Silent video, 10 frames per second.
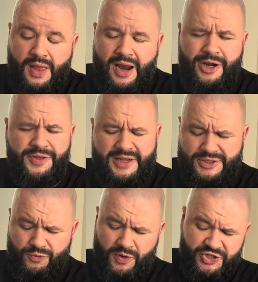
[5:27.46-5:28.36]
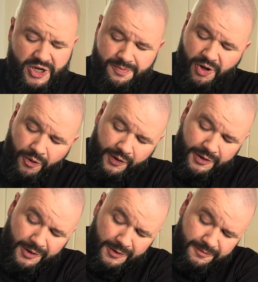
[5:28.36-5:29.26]
I don't think it's Russian
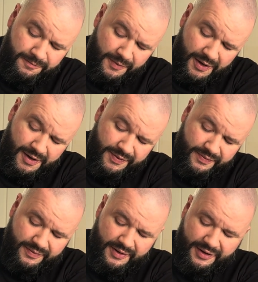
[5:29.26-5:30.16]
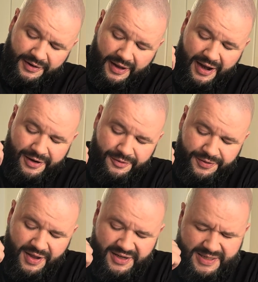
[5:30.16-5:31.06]
imperial. I don't
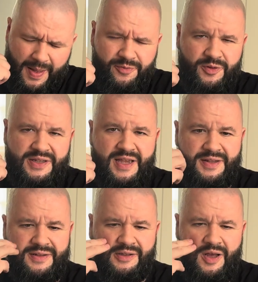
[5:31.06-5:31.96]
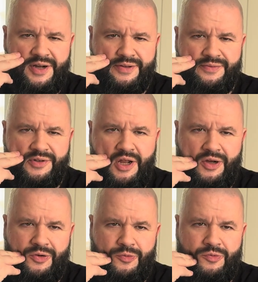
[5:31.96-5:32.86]
think so. I'm not really getting a lot of
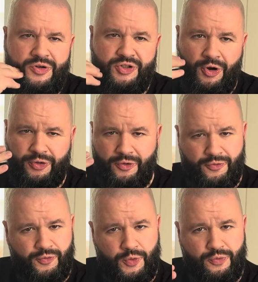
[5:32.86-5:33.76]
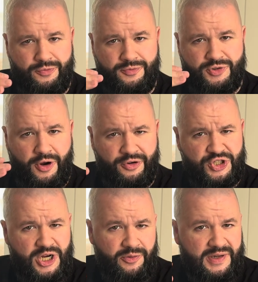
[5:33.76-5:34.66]
darker fruit, dark
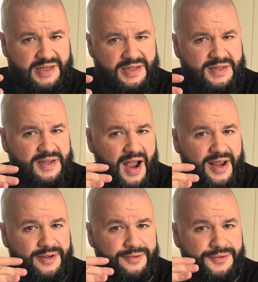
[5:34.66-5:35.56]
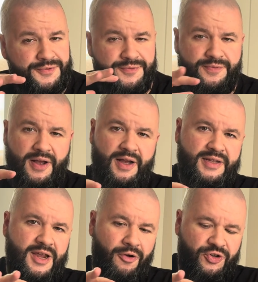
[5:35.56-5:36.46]
cherry kind of
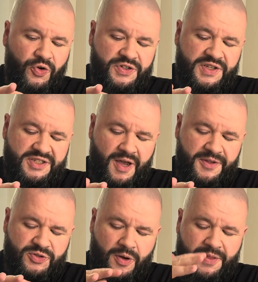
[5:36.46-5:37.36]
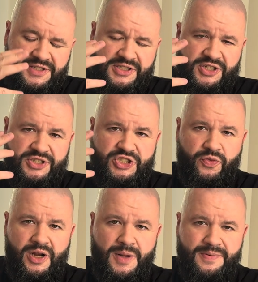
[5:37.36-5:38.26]
characteristics on this one. This is just
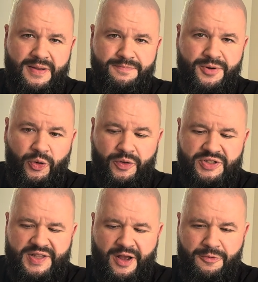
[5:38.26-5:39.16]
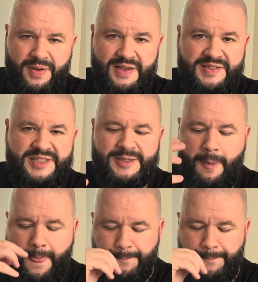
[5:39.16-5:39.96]
straight up imperial style base,